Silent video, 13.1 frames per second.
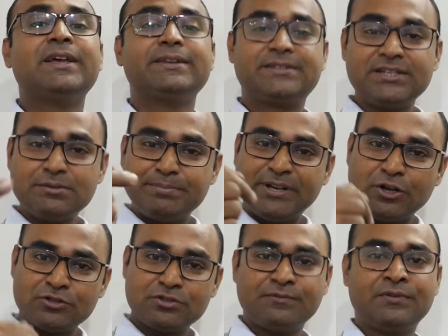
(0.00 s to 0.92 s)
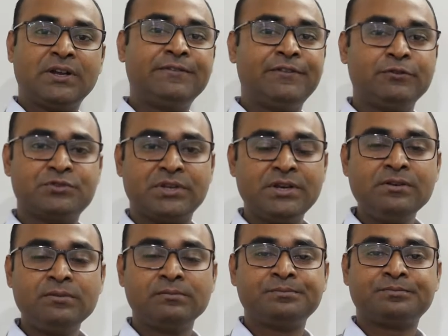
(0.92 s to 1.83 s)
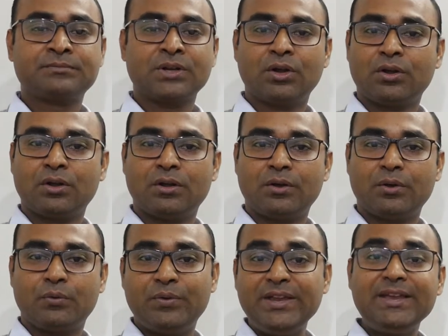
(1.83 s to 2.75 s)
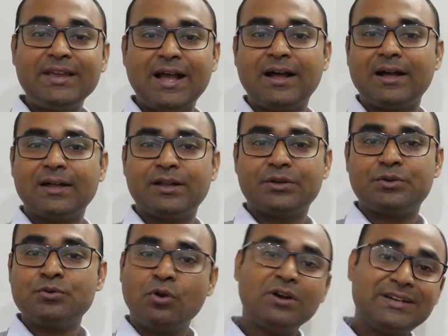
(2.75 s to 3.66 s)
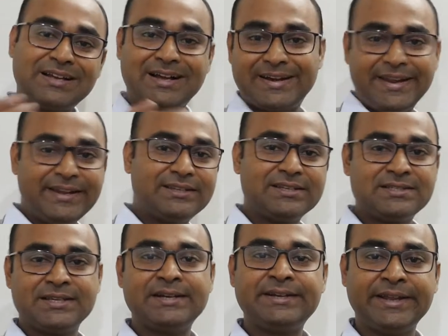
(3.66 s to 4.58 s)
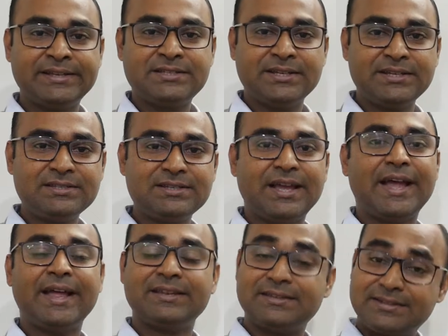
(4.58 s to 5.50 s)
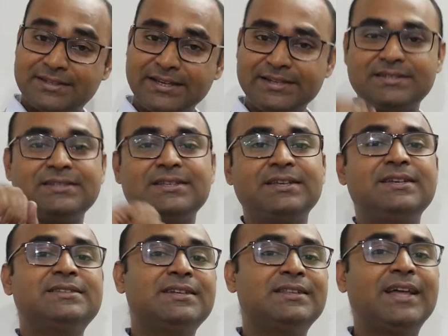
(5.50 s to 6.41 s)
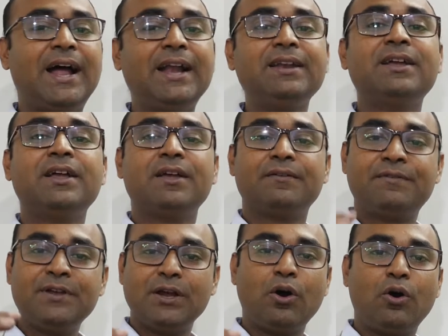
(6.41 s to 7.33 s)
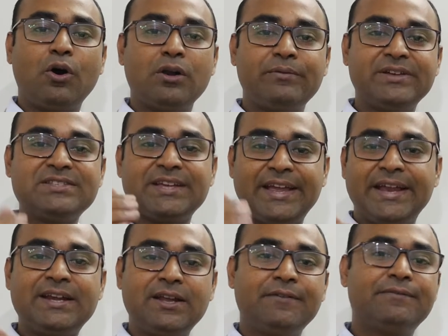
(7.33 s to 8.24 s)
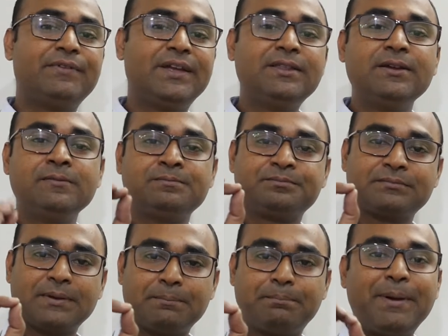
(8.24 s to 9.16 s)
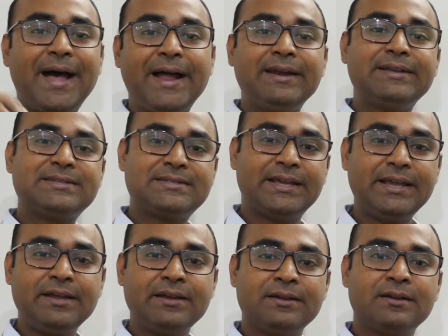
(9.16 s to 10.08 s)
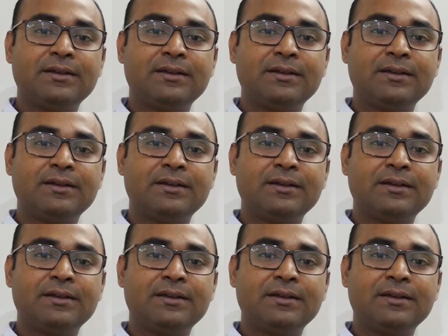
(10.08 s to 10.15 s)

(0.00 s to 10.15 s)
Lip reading: Just because of confusion, we do not connect the sentences, and this is the reason that we always end up with bad essay,